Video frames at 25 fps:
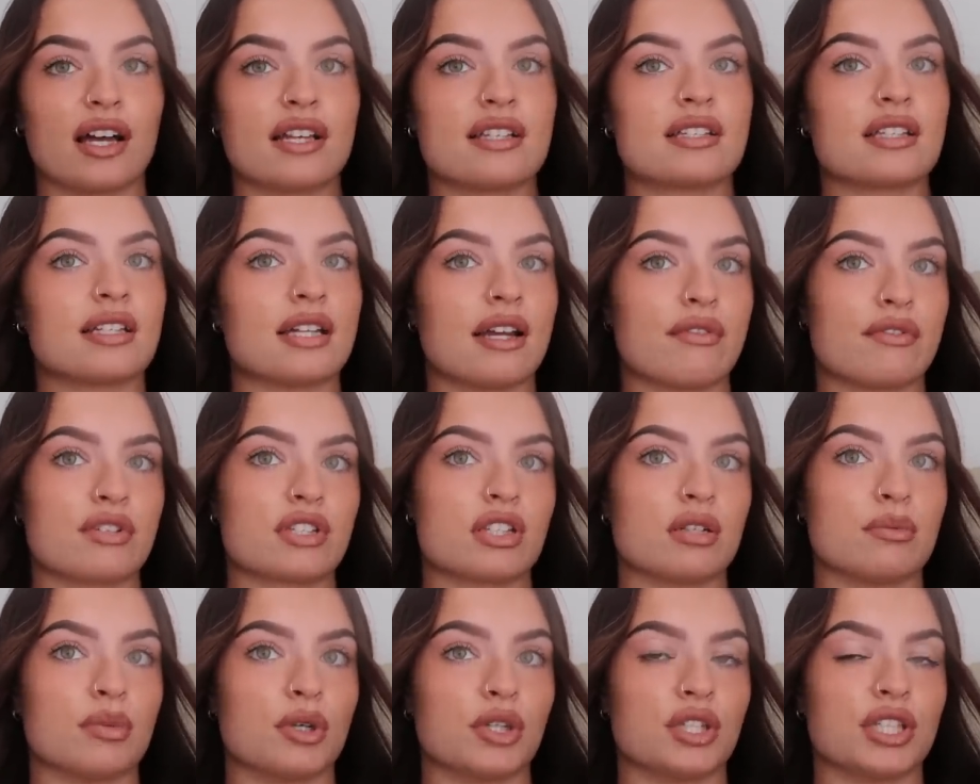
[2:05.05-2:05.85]
It's
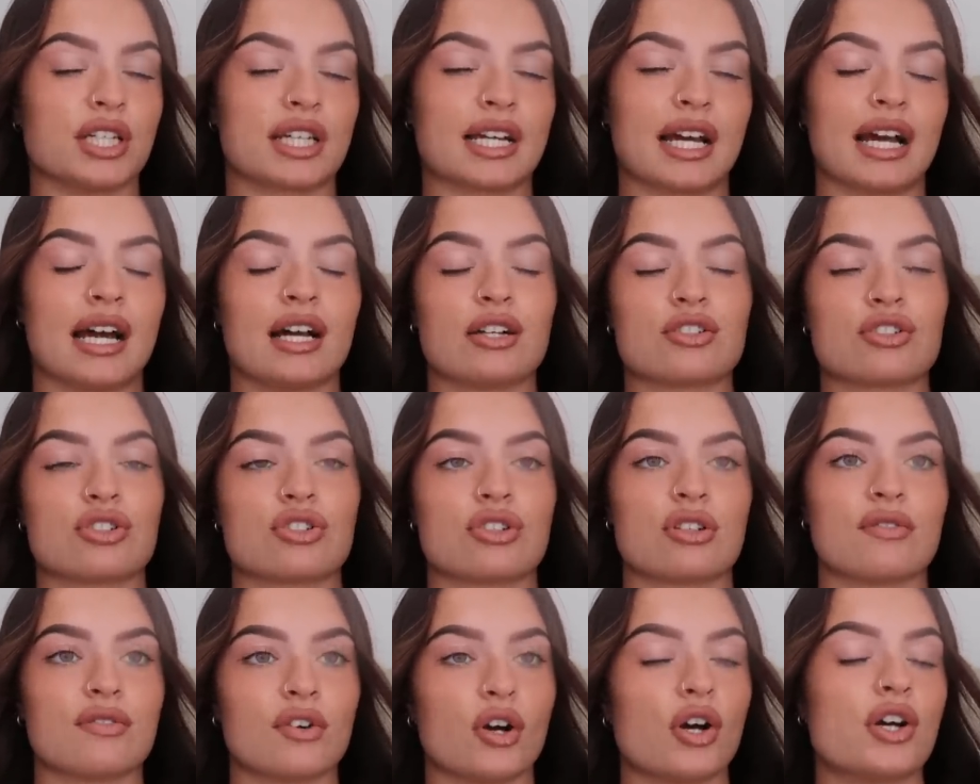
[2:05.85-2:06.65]
inevitable. You can't
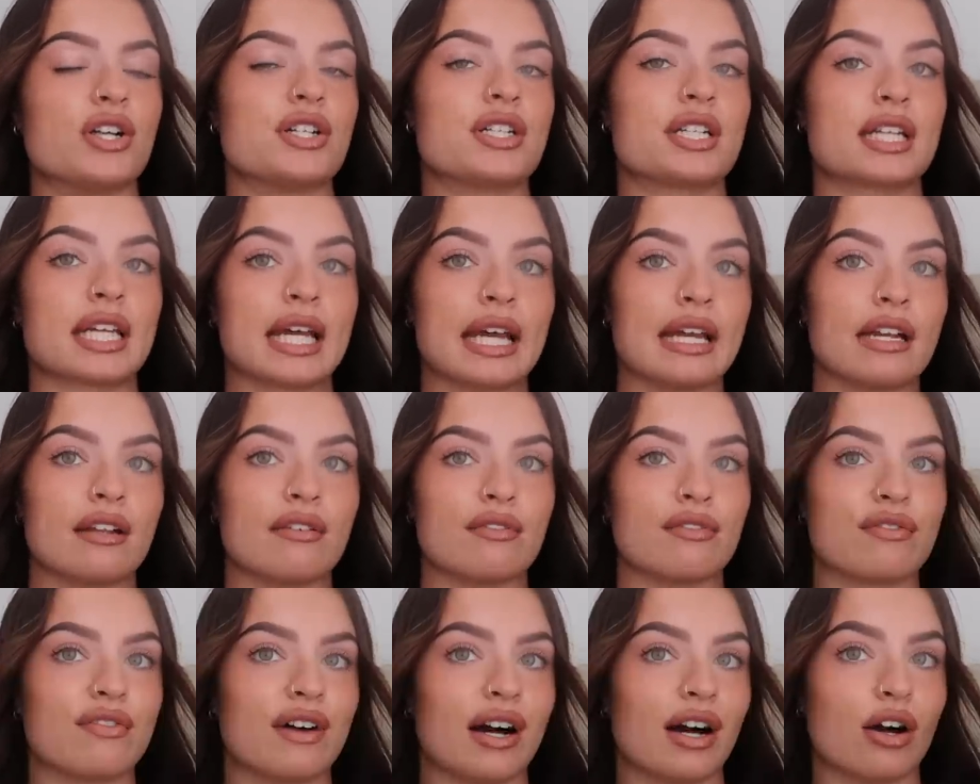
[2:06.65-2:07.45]
just avoid
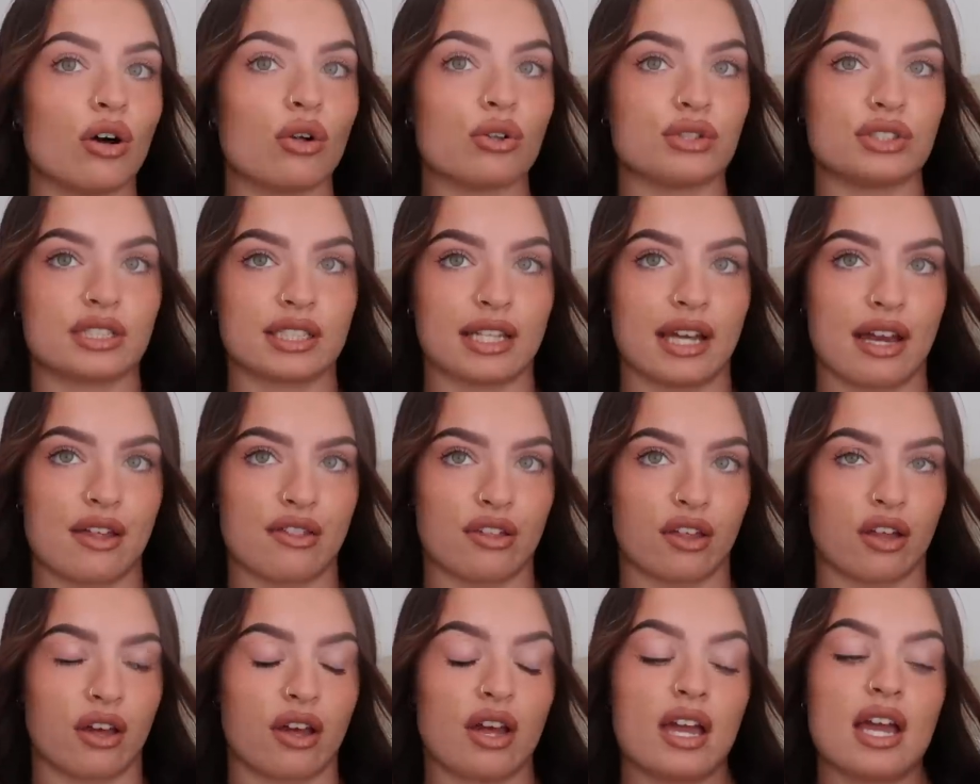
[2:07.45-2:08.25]
gaining fat
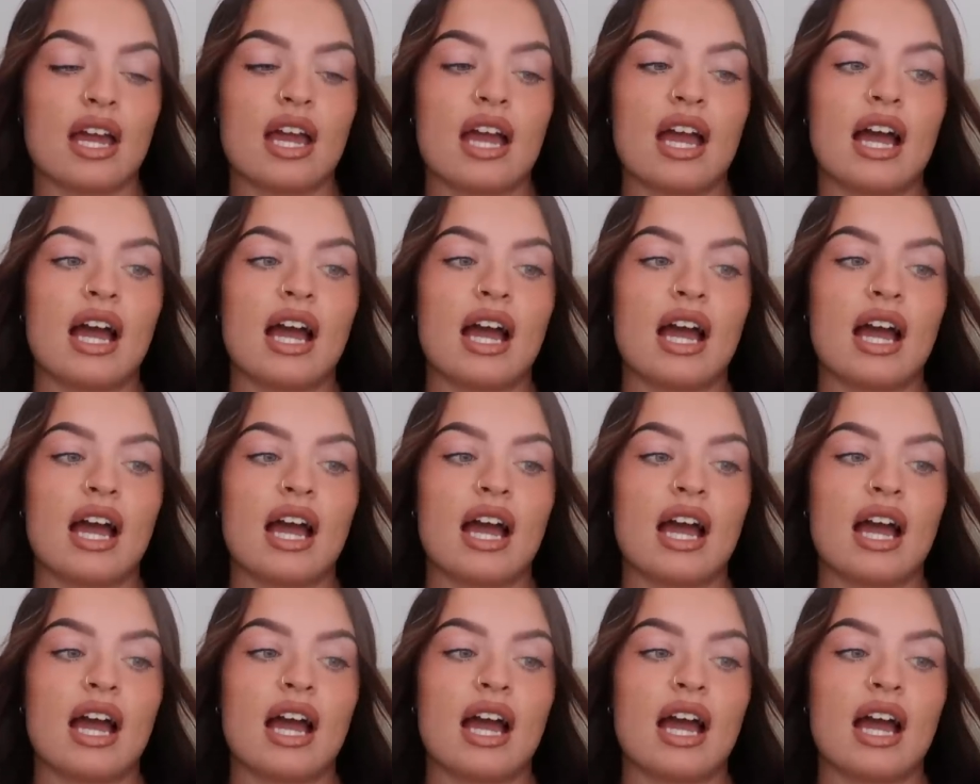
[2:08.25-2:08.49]
altogether.